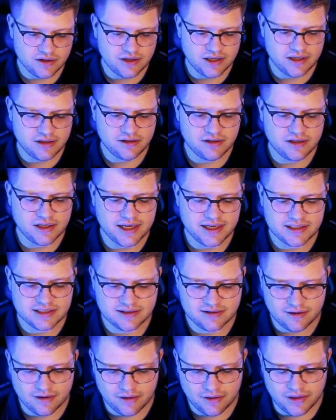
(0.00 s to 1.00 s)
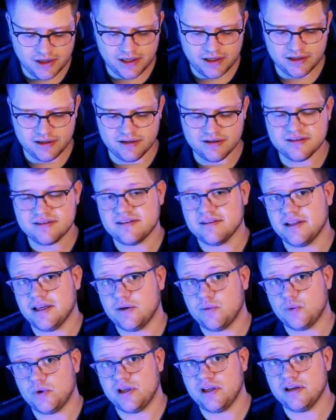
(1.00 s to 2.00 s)
then the next thing is
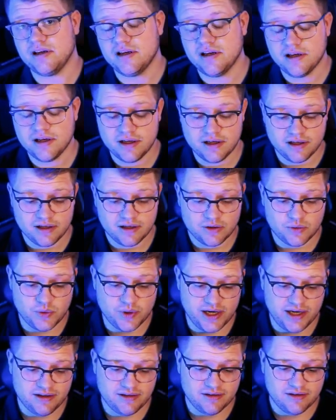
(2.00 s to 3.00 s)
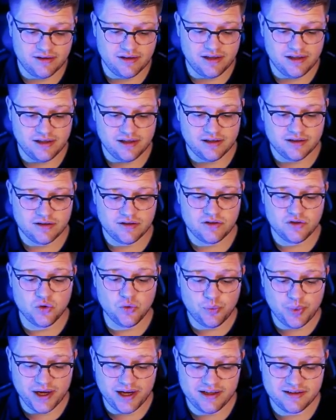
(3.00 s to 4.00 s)
that we create the
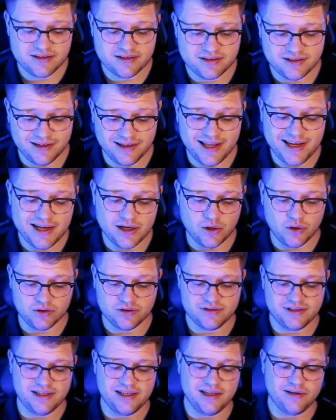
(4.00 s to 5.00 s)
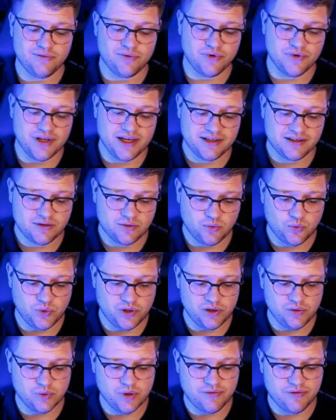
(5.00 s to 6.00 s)
two panes layout, and for that
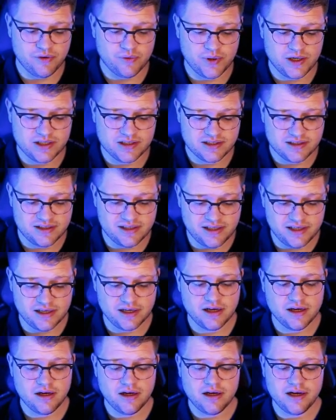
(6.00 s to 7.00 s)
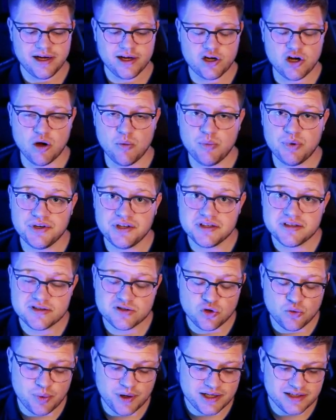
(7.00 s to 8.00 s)
we reference the
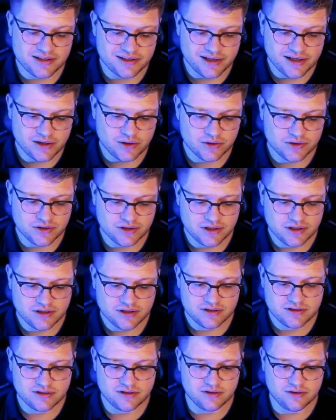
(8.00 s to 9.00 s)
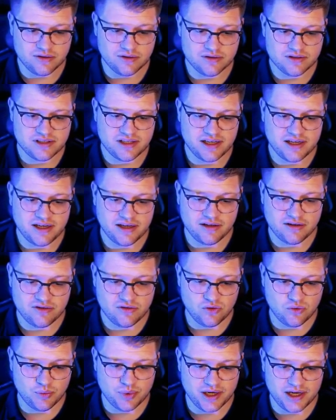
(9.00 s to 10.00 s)
accompanist two panes layout. So say
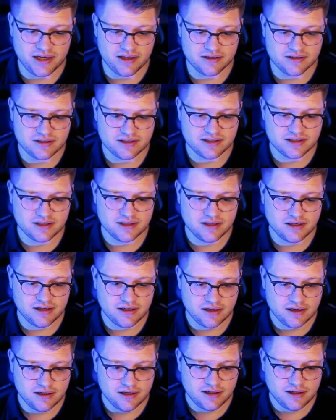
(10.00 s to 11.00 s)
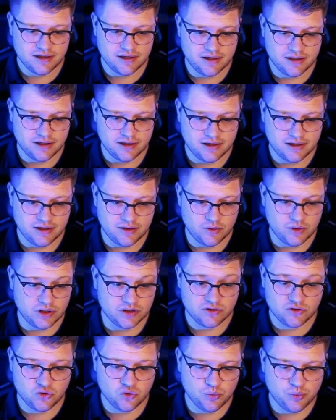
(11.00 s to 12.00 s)
two panes
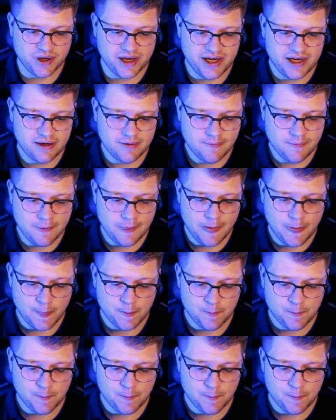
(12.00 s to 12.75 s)
or two pane,